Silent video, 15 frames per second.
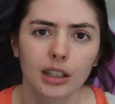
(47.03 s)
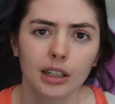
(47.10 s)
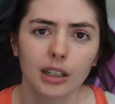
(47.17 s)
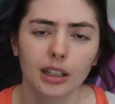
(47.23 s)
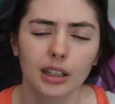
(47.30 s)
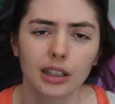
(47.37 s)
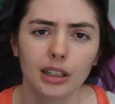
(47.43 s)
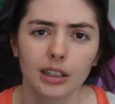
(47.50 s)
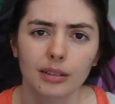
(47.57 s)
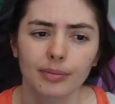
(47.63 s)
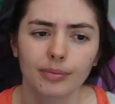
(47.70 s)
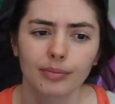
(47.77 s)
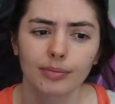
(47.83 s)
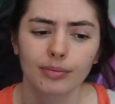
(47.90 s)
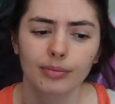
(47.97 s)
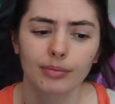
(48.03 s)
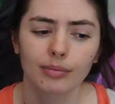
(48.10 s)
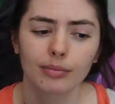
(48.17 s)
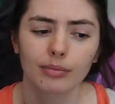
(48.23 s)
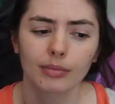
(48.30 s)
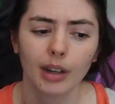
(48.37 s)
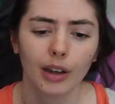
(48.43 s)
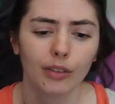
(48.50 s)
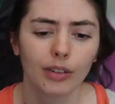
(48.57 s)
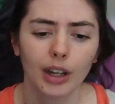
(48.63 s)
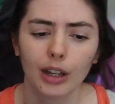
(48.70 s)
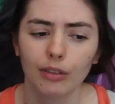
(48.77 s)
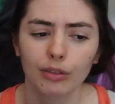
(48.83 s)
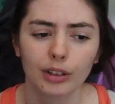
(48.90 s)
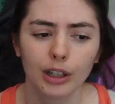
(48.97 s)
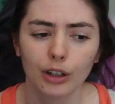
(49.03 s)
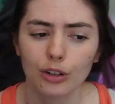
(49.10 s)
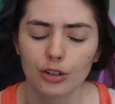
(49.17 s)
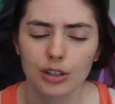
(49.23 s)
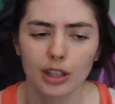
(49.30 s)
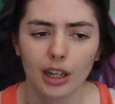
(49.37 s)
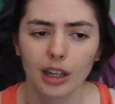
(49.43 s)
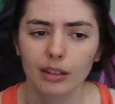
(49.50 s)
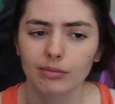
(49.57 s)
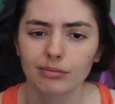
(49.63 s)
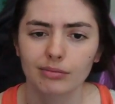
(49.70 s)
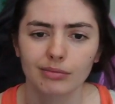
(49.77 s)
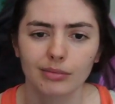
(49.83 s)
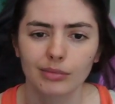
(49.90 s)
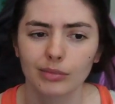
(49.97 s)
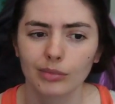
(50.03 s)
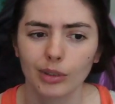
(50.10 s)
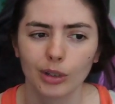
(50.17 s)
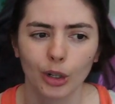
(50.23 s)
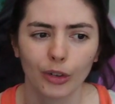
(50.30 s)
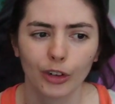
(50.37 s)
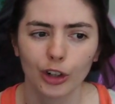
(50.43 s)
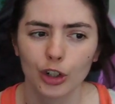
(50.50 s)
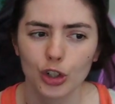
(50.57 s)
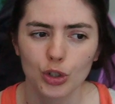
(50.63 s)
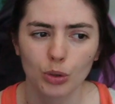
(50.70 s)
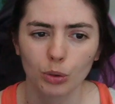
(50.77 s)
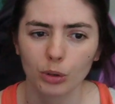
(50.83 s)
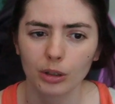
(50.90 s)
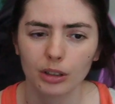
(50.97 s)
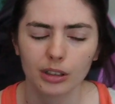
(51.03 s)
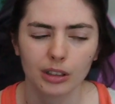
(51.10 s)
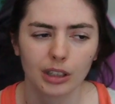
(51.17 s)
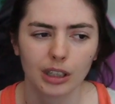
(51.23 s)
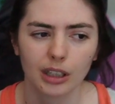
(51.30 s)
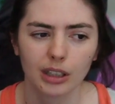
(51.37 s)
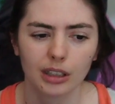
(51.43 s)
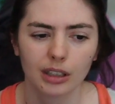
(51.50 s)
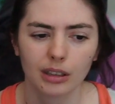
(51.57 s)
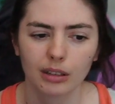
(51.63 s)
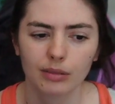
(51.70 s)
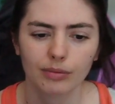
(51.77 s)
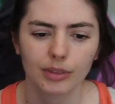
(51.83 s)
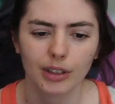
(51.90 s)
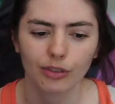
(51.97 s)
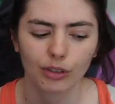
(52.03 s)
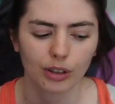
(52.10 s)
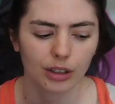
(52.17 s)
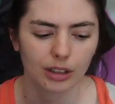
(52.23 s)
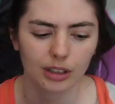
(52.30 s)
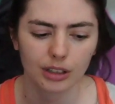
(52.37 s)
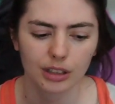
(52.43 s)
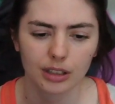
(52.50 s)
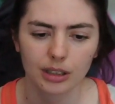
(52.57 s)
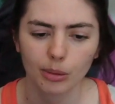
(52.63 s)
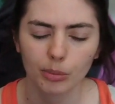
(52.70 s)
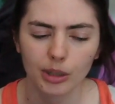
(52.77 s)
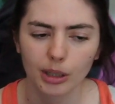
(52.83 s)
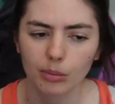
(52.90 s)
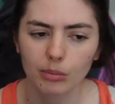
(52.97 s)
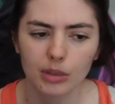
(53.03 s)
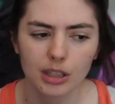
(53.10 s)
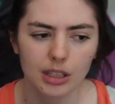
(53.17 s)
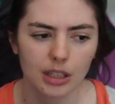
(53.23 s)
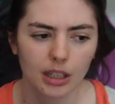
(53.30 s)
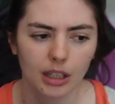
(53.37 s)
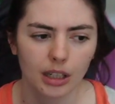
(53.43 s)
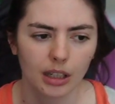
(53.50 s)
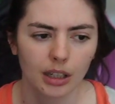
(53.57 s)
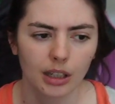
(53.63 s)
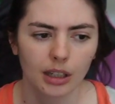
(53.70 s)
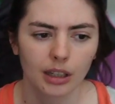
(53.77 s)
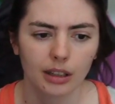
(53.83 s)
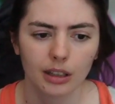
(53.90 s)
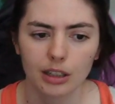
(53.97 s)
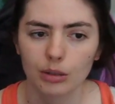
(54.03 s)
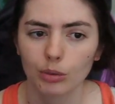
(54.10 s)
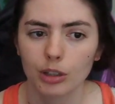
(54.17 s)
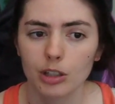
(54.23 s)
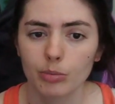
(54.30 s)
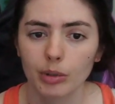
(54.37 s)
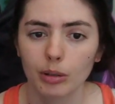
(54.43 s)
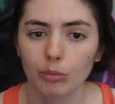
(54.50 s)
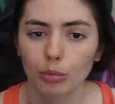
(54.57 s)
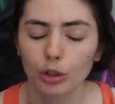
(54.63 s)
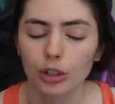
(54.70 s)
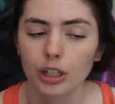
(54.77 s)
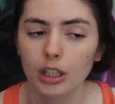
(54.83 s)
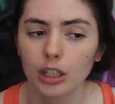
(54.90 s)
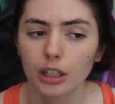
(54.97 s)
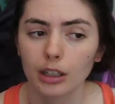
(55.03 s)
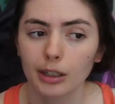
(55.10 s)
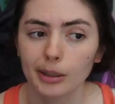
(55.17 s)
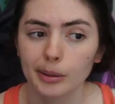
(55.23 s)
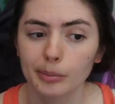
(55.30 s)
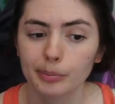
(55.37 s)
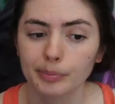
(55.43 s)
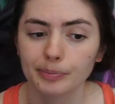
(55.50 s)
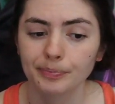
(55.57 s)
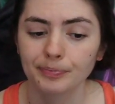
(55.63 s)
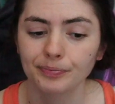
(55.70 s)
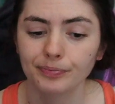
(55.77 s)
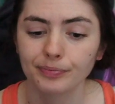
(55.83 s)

And I've had flares that are very short and different symptoms. This one's been pretty um,